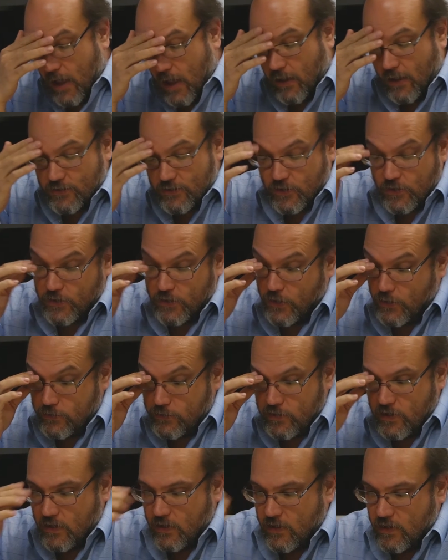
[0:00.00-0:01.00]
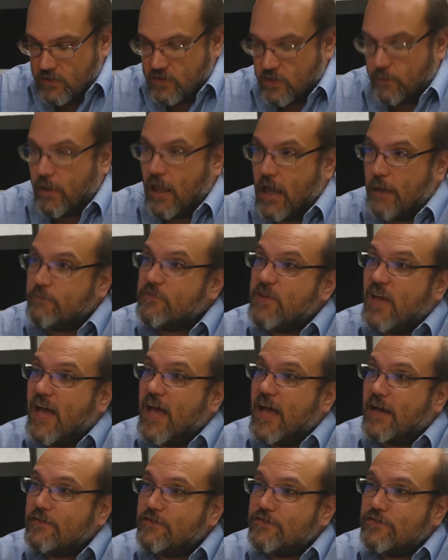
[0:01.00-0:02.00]
I also use Sublime
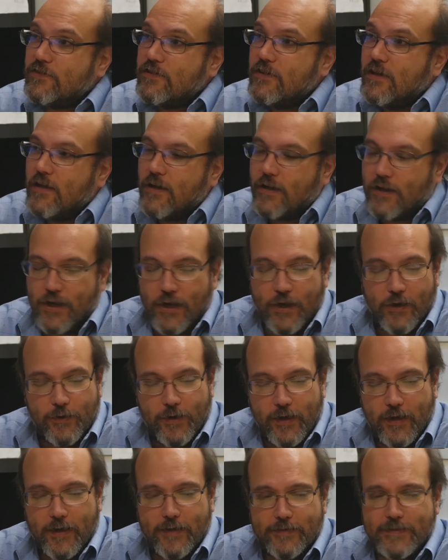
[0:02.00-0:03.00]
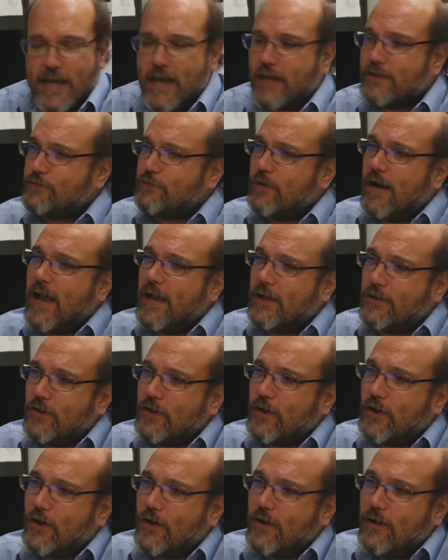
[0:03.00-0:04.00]
Text. Coda, Text
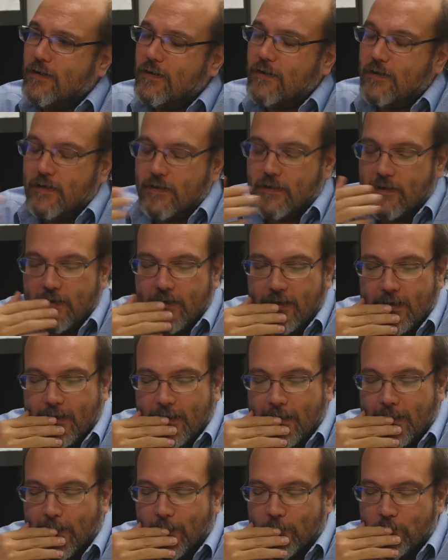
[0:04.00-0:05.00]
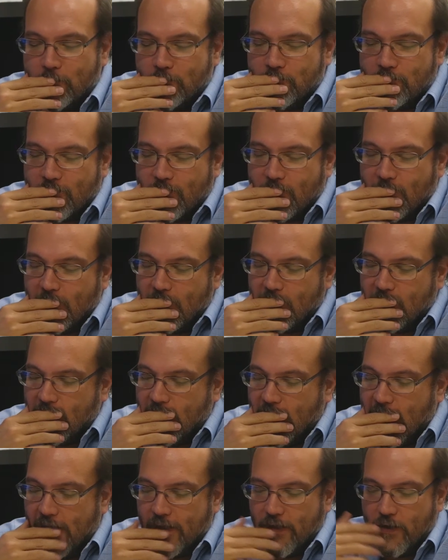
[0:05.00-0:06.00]
Wrangler. Um,
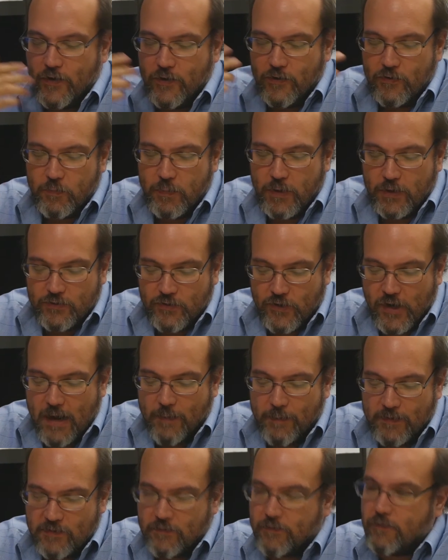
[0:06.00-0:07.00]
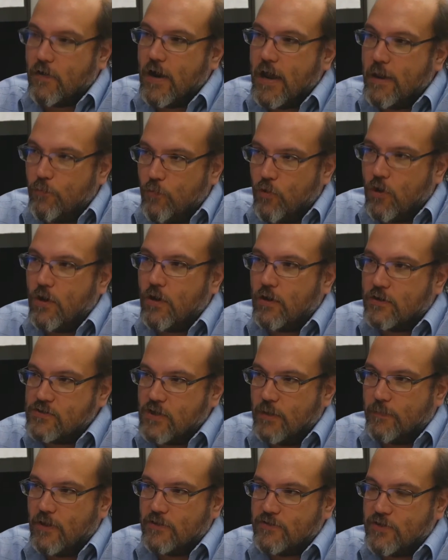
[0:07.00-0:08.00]
I use Bootstrap as a framework,
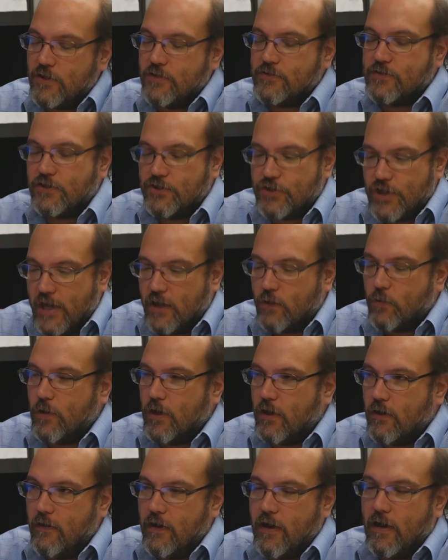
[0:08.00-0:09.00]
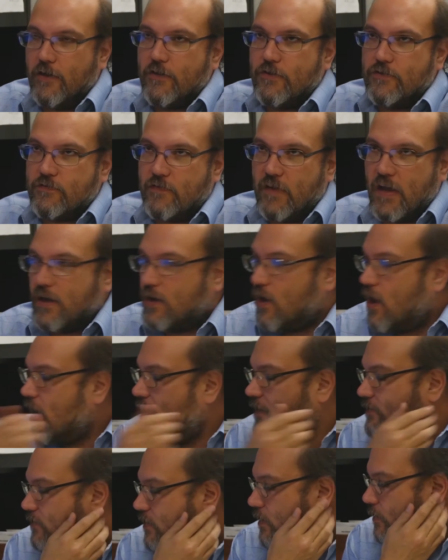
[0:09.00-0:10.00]
so I'm also using jQuery. I use Font
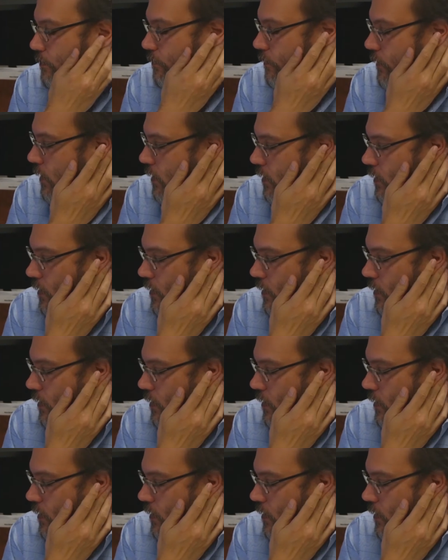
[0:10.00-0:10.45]
Awesome.